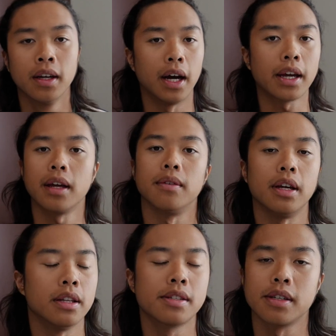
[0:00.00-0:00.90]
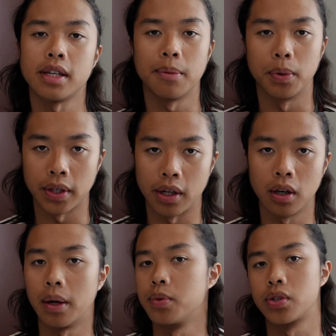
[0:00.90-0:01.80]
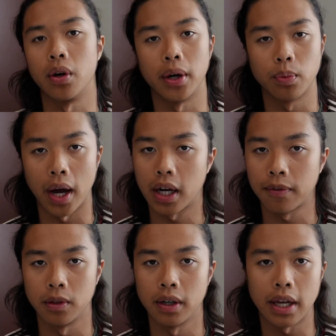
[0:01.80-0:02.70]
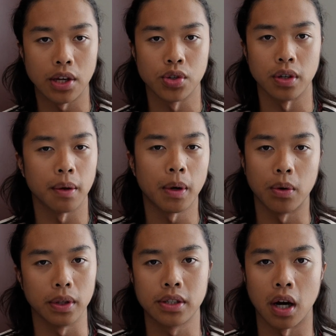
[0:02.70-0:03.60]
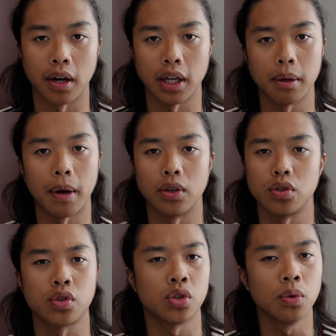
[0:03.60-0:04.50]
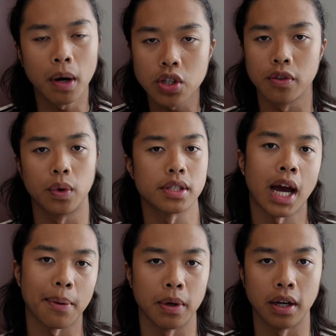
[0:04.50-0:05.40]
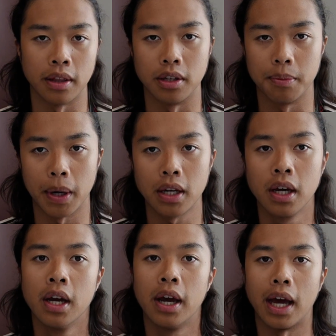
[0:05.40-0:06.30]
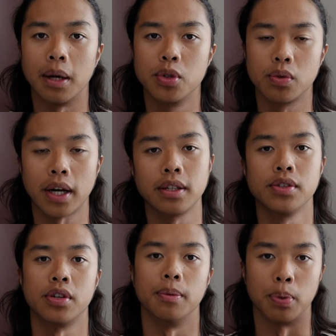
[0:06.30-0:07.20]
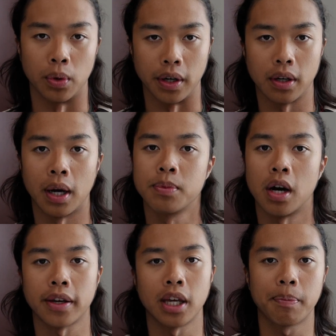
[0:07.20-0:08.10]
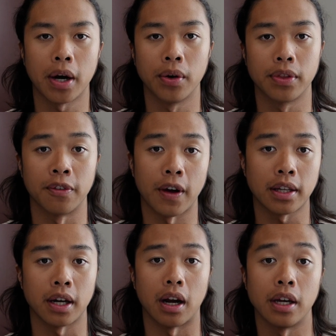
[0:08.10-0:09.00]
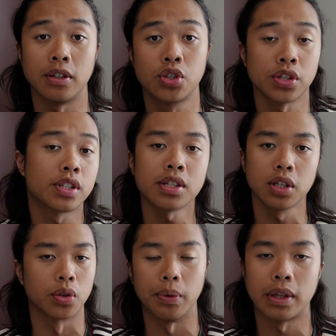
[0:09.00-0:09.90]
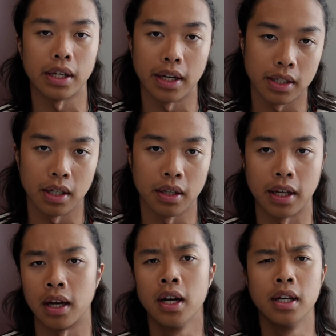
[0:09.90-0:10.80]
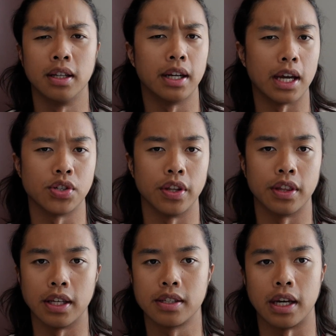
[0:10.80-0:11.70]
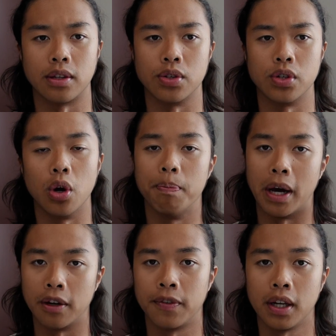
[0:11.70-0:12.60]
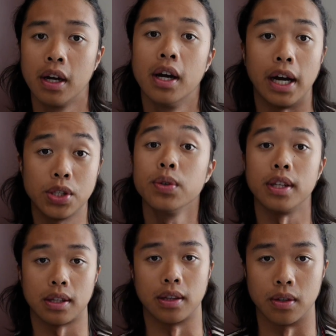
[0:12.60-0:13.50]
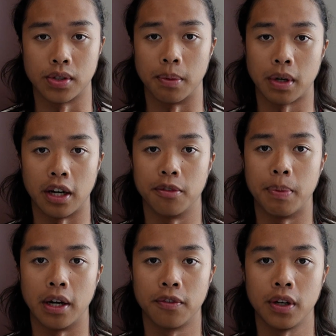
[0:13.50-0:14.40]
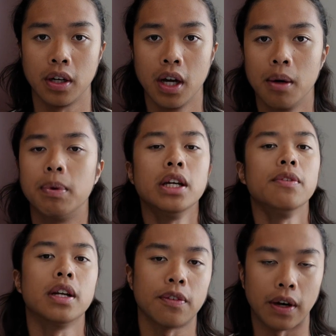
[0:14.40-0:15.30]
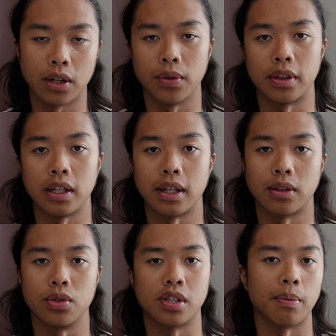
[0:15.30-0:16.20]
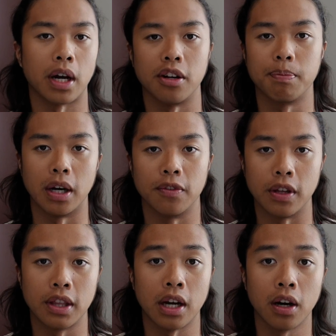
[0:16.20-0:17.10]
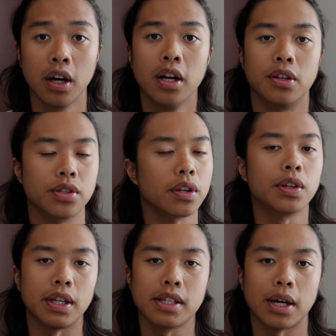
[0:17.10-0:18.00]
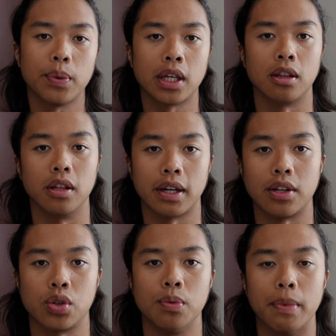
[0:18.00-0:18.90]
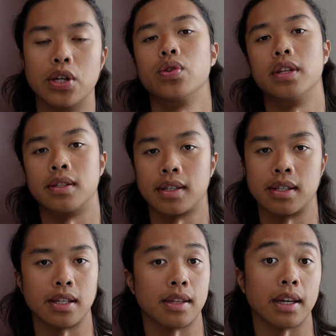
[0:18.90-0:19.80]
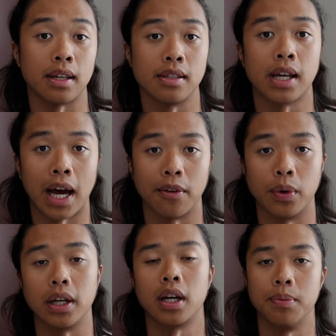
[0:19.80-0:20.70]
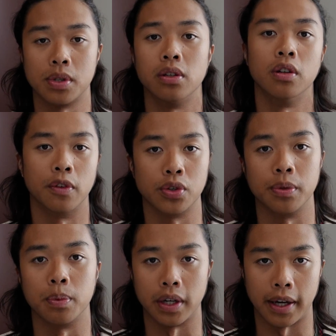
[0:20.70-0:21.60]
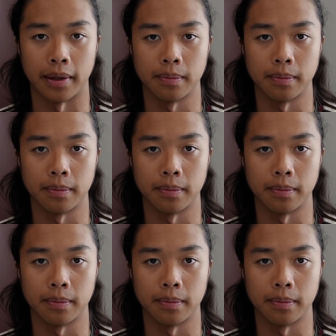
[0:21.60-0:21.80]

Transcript: Again, in this example here, I'm just going right after negation. I'm not really talking about too much of what's happened in the debate, and I'm directing to the point. I'm talking about the fact that I just disagree with the idea that the negation thinks that there's no benefit. I do think that there's some kind of benefit, but even if I don't think that there's some kind of benefit there, there's other things that we can look at to measure the success that kids have when it comes to universal pre-K.